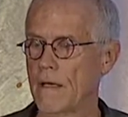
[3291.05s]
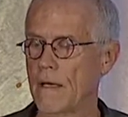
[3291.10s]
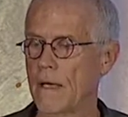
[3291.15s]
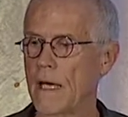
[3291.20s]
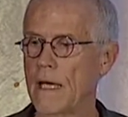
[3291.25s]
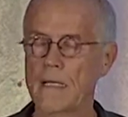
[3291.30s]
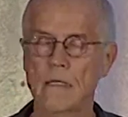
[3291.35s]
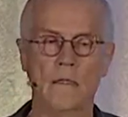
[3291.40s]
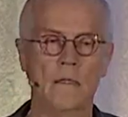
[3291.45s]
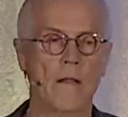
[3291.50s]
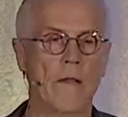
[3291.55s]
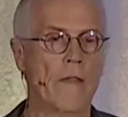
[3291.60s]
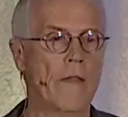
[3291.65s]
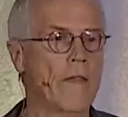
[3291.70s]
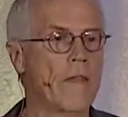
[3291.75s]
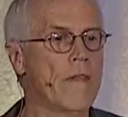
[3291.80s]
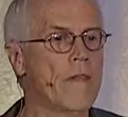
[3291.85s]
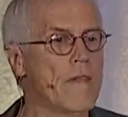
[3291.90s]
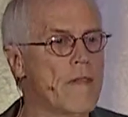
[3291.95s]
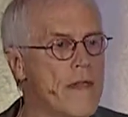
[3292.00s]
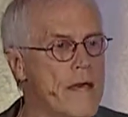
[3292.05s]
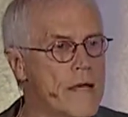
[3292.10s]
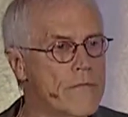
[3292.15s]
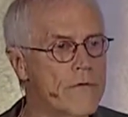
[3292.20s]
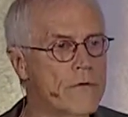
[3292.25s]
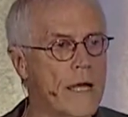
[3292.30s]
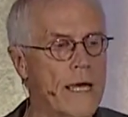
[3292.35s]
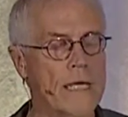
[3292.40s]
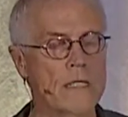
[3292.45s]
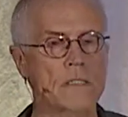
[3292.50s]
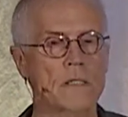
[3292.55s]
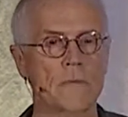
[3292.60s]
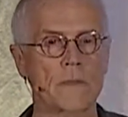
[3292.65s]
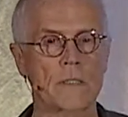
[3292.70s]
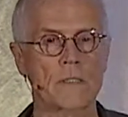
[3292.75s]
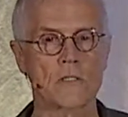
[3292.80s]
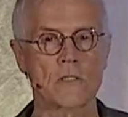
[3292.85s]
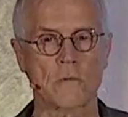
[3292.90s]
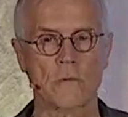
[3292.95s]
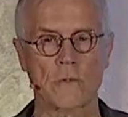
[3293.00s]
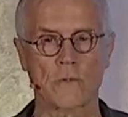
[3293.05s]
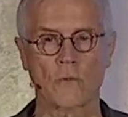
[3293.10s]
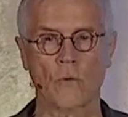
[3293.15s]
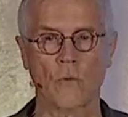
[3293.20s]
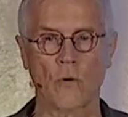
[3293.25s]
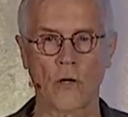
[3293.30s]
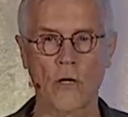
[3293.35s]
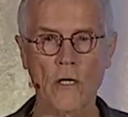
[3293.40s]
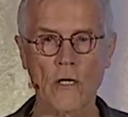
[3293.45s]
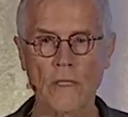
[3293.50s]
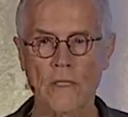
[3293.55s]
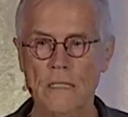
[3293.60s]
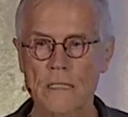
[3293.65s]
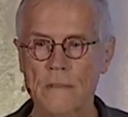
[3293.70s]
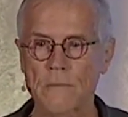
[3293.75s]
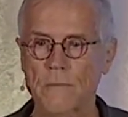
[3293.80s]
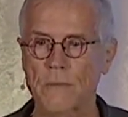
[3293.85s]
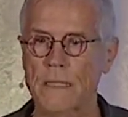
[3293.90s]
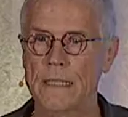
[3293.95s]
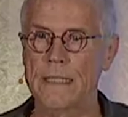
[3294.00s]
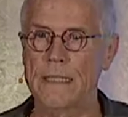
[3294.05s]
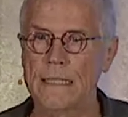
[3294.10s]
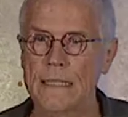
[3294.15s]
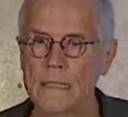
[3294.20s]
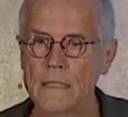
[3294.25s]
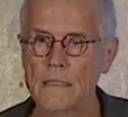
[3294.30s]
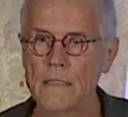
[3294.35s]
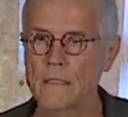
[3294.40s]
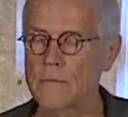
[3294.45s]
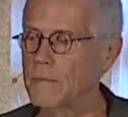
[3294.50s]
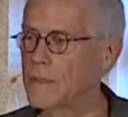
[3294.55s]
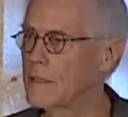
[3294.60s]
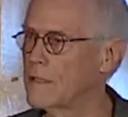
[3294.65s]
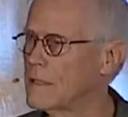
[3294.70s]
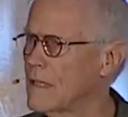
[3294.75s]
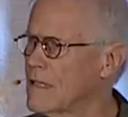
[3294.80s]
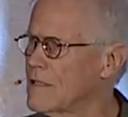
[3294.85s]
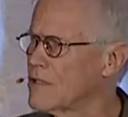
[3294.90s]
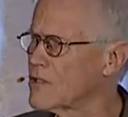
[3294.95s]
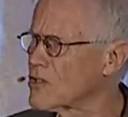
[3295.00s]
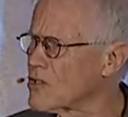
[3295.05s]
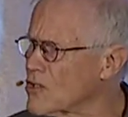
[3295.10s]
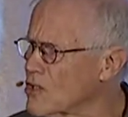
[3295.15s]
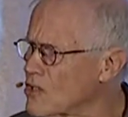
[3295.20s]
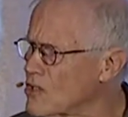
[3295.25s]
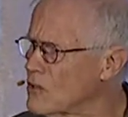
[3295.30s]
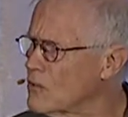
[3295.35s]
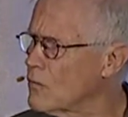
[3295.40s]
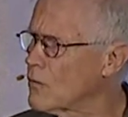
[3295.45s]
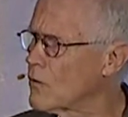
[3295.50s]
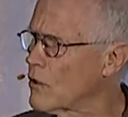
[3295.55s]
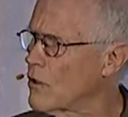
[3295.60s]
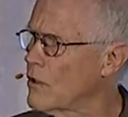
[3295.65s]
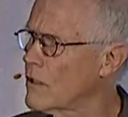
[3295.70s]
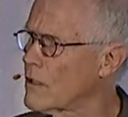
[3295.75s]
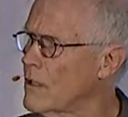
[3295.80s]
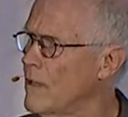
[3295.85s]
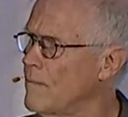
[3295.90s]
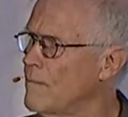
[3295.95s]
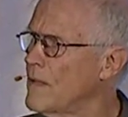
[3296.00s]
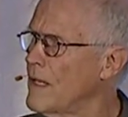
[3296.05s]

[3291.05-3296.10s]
And never has there been so much work that's needed to be done, good work.